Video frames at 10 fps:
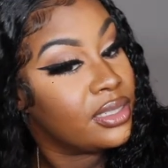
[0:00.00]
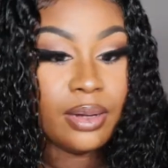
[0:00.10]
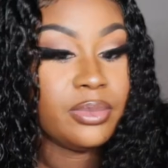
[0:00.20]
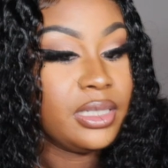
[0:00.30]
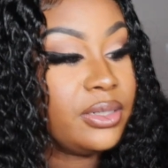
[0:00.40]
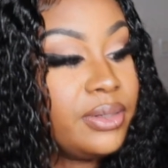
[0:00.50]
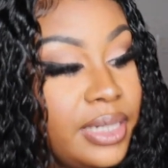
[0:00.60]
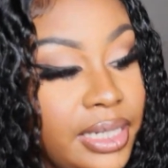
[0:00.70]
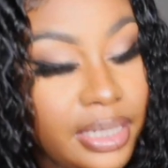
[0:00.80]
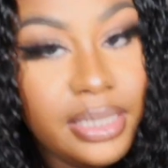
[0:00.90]
I'm gonna go
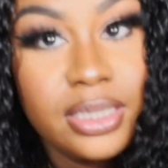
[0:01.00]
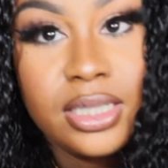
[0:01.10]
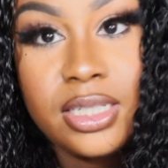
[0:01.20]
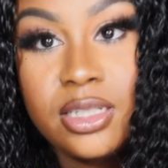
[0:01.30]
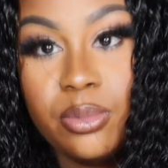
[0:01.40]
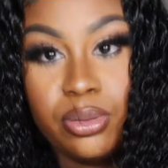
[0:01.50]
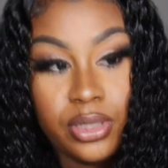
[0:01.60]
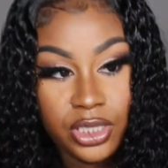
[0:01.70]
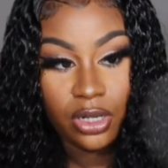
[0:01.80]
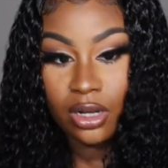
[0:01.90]
ahead and just
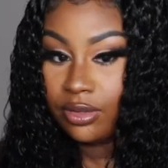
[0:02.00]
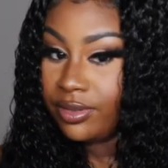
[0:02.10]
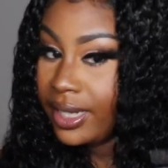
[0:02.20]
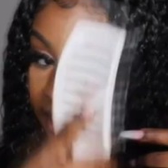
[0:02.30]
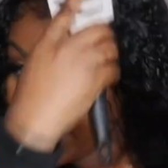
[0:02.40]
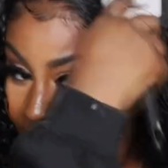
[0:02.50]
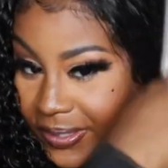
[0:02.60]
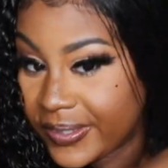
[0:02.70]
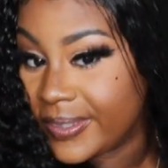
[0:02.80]
brush all of it out